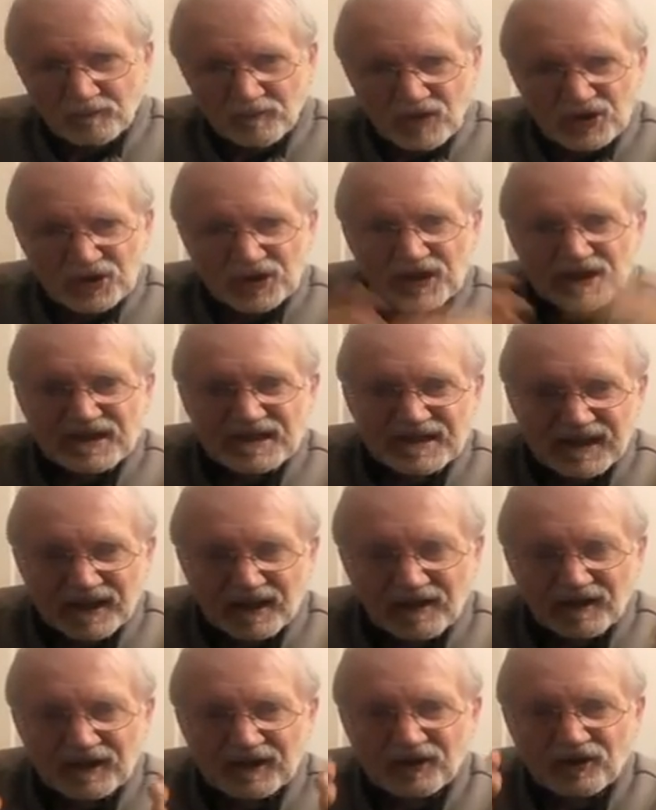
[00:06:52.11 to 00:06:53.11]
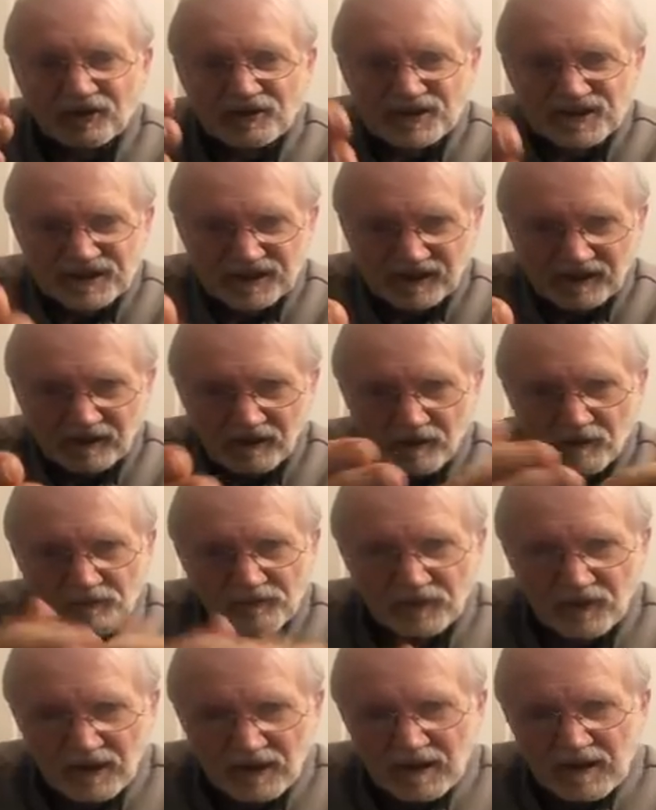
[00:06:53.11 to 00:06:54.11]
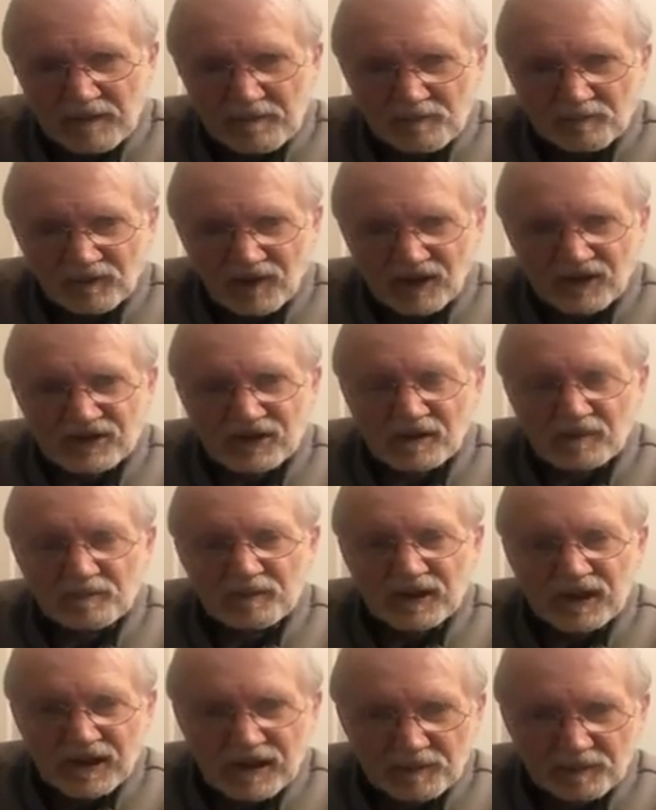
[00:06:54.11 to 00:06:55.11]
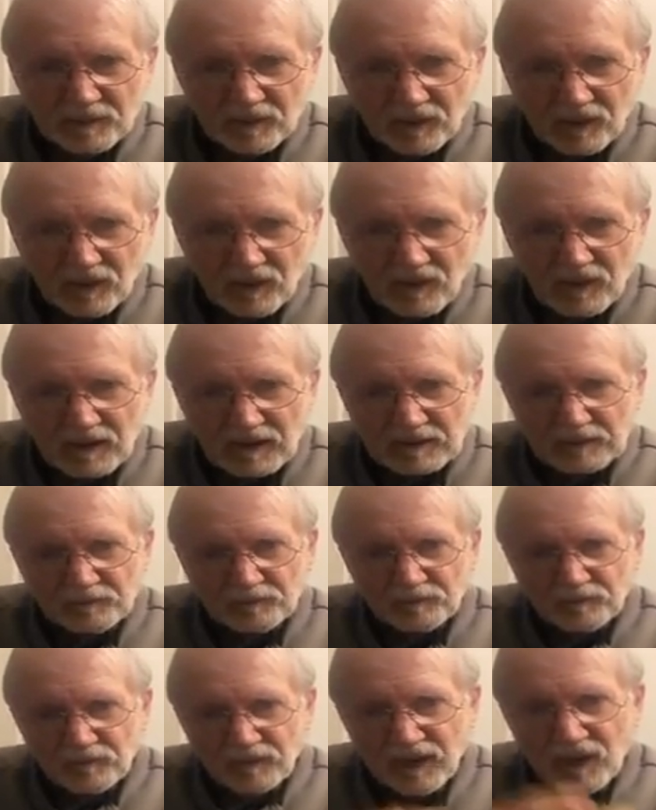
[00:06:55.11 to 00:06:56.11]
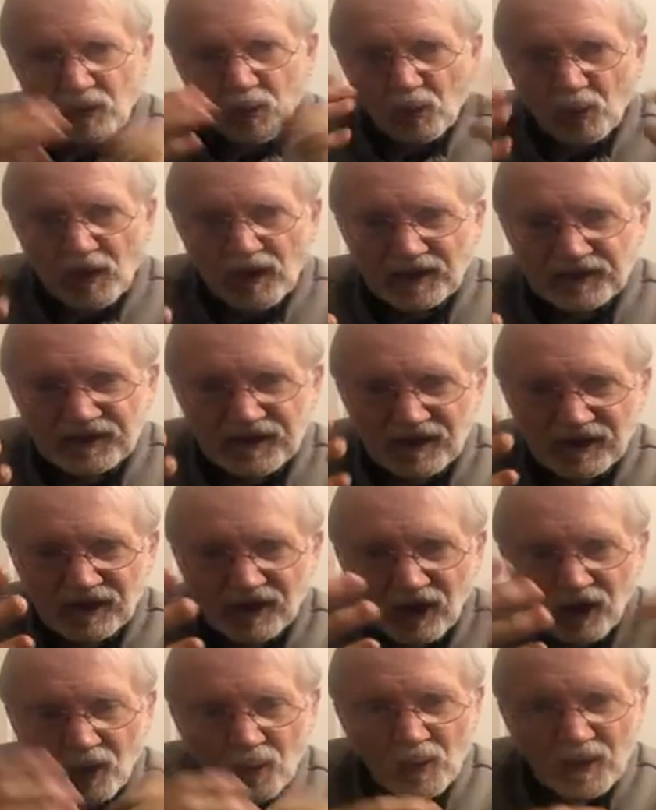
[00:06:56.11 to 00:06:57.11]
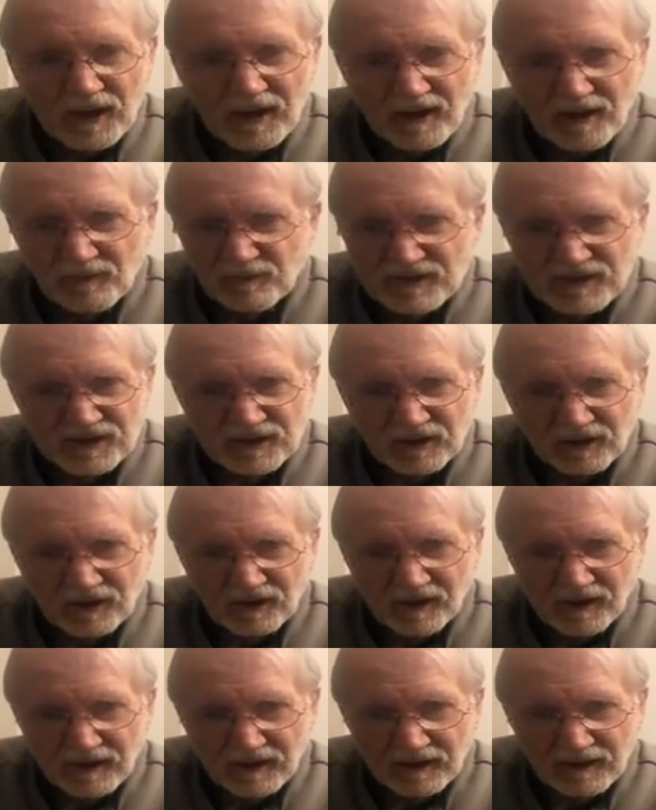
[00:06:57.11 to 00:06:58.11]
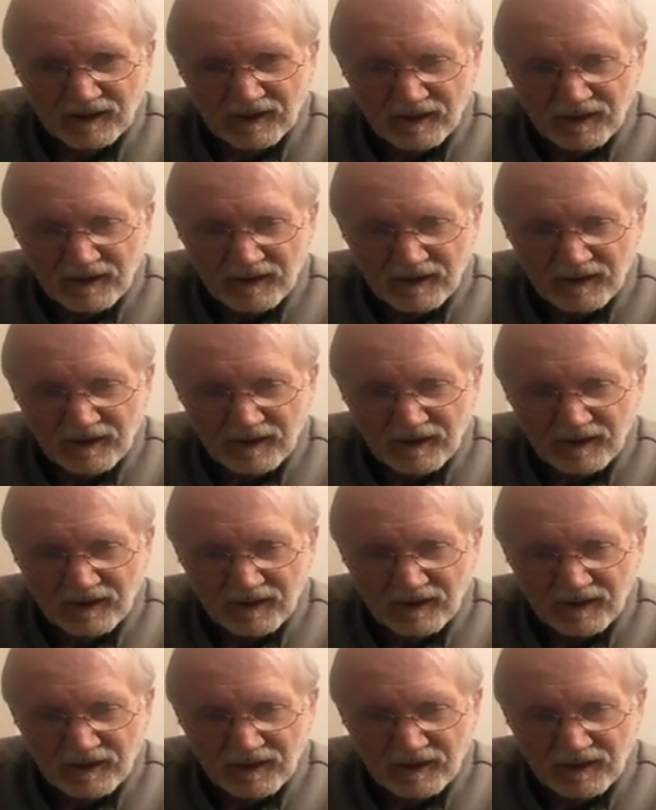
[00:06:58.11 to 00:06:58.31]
She's selling herself to people that want to know what heaven's like.